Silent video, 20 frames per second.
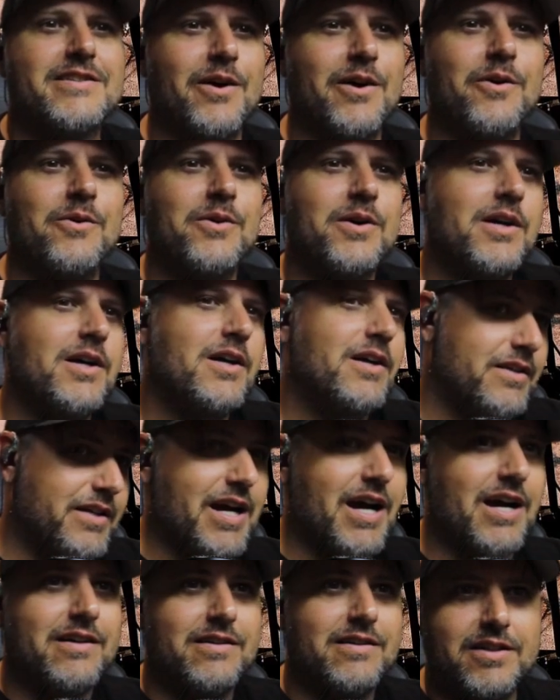So,
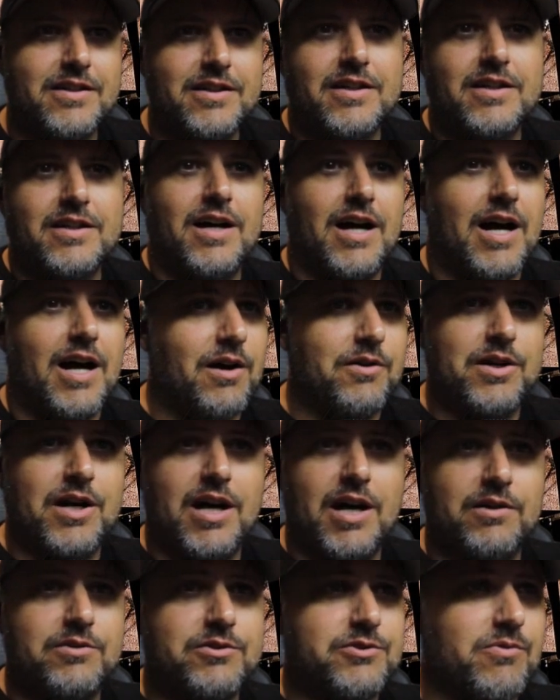yeah,
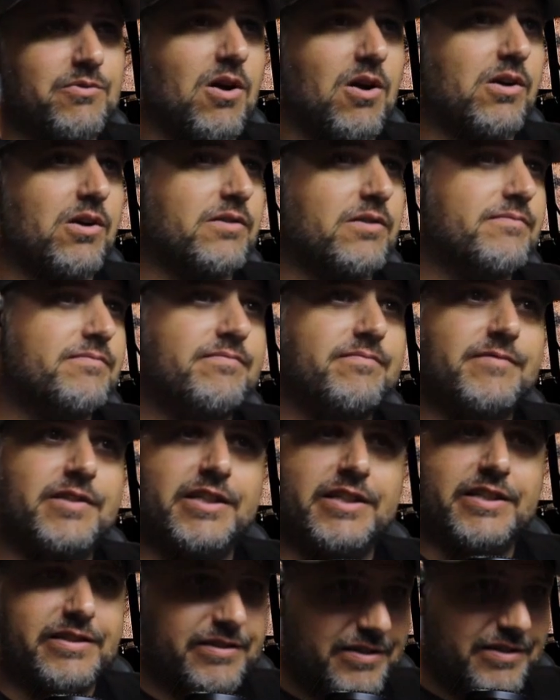I was wrong.
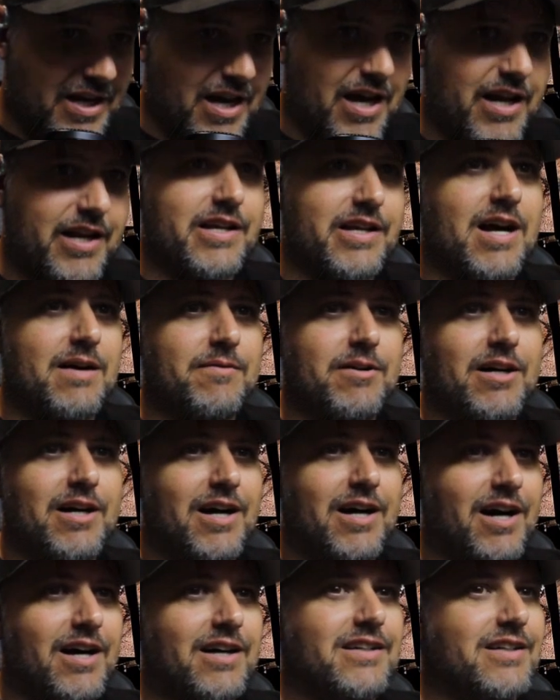It is not a
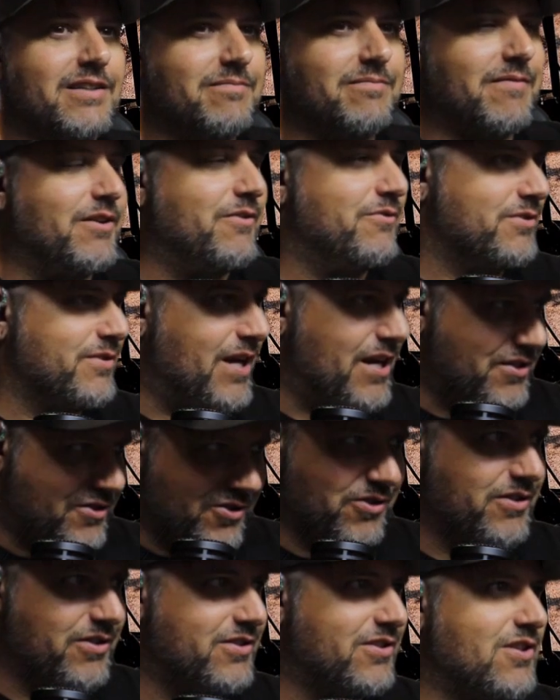Yamaha.
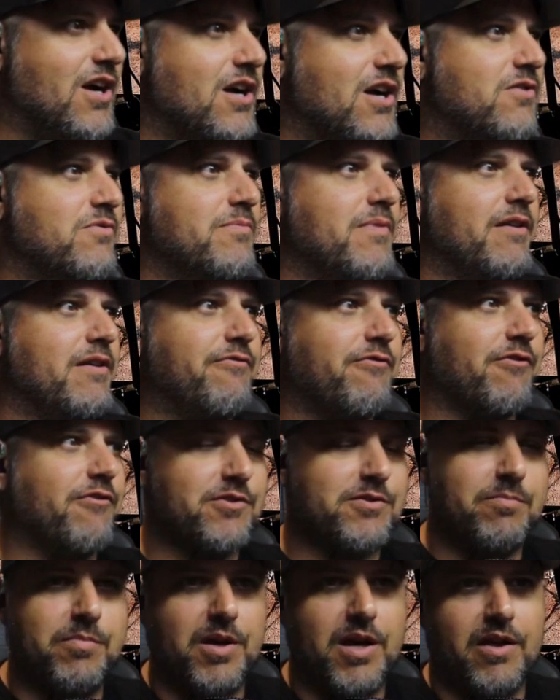I should have stuck with my
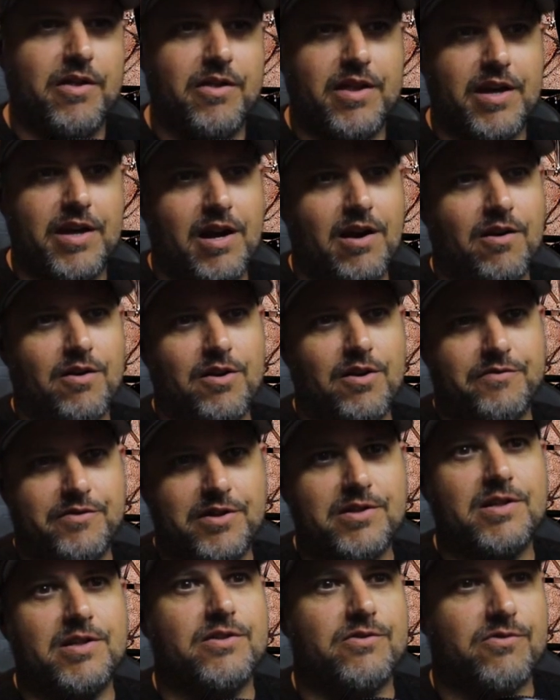first bit
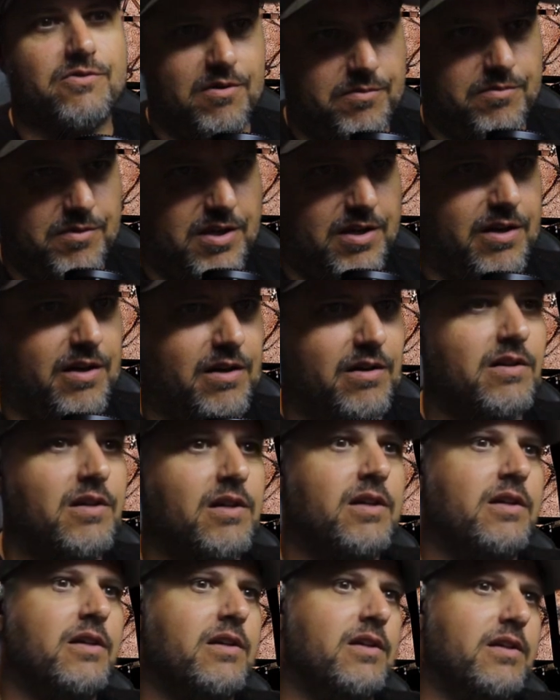there of the D-drum
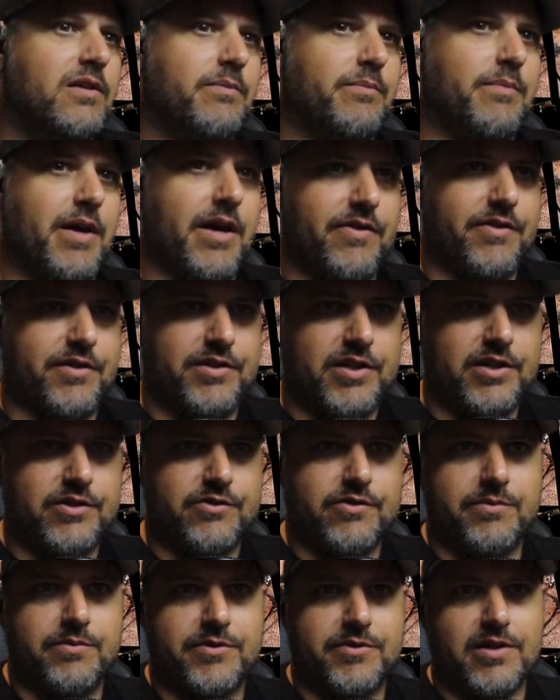kit. Man,
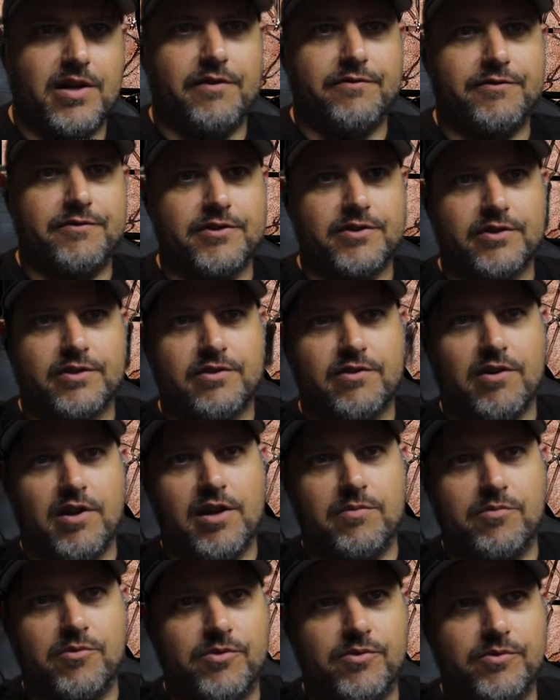the D-drum stuff is
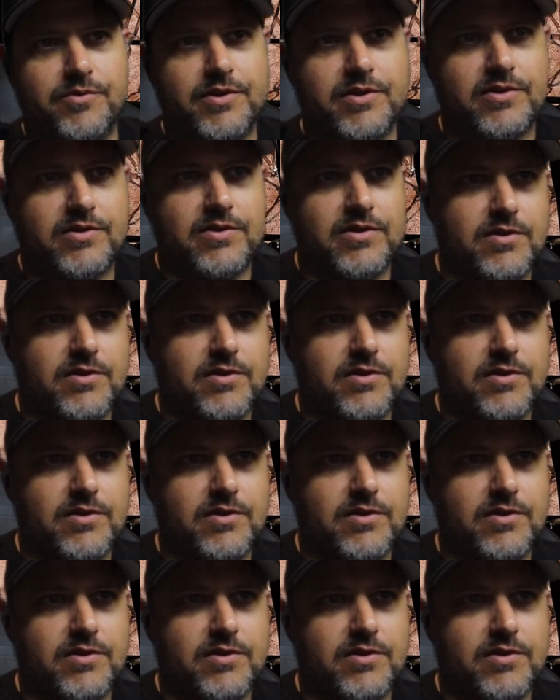incredible.